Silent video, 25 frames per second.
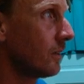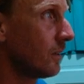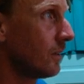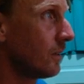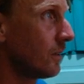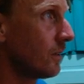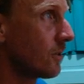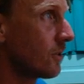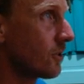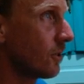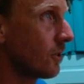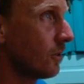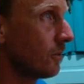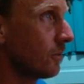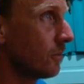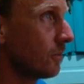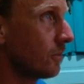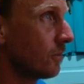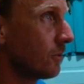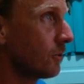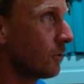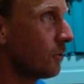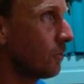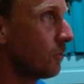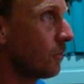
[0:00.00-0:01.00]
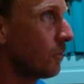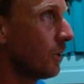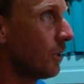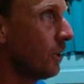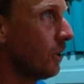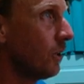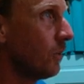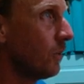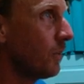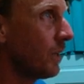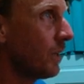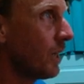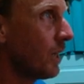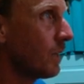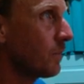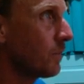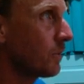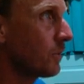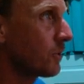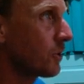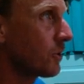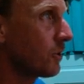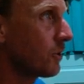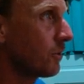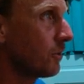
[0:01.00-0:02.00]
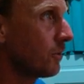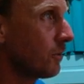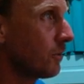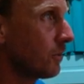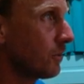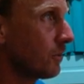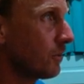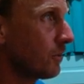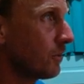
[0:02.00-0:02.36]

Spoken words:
So you will be able to